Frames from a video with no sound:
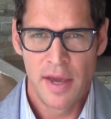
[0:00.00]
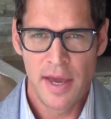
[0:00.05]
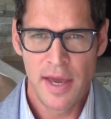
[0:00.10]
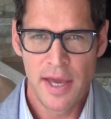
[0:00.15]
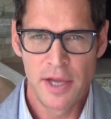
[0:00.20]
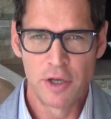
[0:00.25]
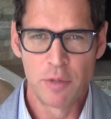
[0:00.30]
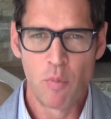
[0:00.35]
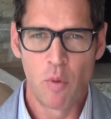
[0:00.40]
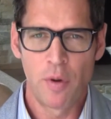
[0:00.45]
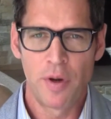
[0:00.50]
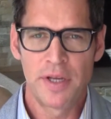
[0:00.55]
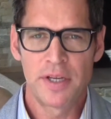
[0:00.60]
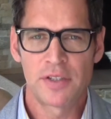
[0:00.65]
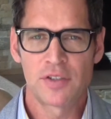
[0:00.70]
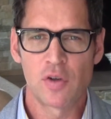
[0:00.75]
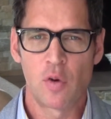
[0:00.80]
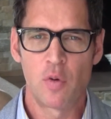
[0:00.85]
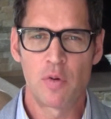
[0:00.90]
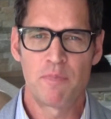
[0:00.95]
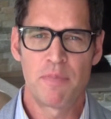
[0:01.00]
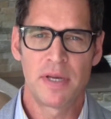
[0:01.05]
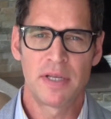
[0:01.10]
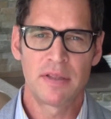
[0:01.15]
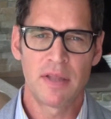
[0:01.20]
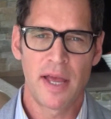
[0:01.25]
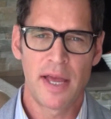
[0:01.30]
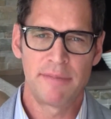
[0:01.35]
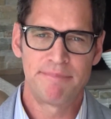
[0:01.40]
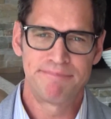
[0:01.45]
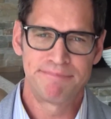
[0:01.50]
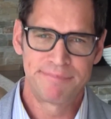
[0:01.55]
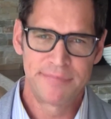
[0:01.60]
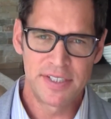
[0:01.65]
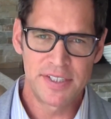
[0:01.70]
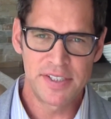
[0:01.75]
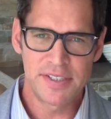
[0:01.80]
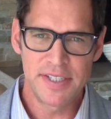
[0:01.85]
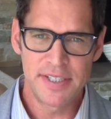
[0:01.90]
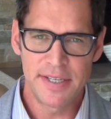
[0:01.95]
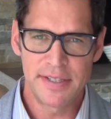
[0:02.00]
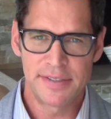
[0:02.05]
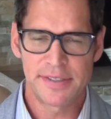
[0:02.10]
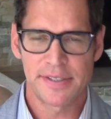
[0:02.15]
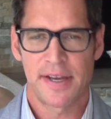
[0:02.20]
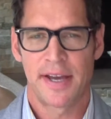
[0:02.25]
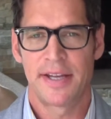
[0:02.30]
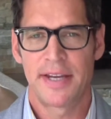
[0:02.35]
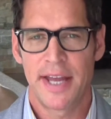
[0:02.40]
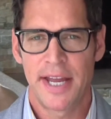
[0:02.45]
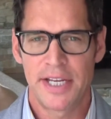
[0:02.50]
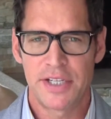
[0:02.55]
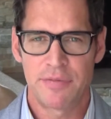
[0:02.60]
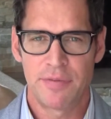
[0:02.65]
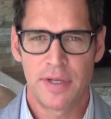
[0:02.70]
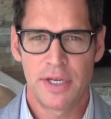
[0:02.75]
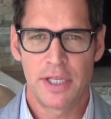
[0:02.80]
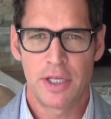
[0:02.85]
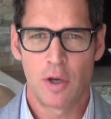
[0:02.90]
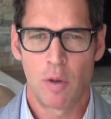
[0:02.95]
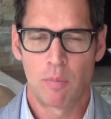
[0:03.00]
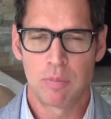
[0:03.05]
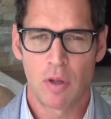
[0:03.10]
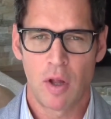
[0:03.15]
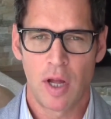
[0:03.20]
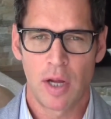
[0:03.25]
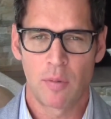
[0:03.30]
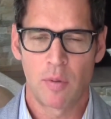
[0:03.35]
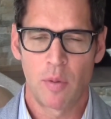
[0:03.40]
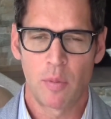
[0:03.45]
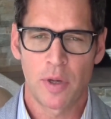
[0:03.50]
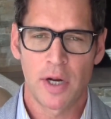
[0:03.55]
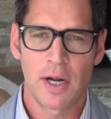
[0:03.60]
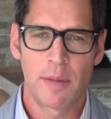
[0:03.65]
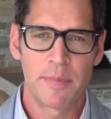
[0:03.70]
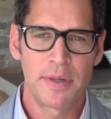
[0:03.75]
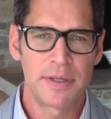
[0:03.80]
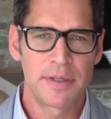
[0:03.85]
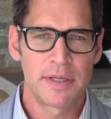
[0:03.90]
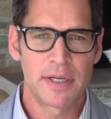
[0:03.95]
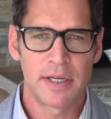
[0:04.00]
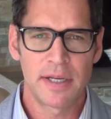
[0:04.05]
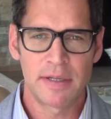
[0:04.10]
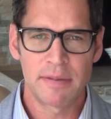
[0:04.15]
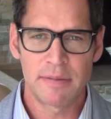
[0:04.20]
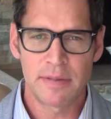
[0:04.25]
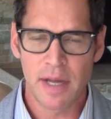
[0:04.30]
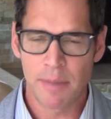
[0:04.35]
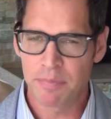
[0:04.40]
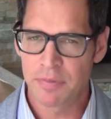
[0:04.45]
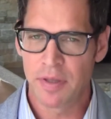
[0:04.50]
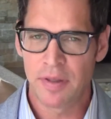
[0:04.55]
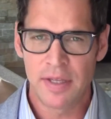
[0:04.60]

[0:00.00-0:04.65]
Hey, good morning, it's Owen Bigland. This is the Inside Edge video blog. Well, we're coming uh, up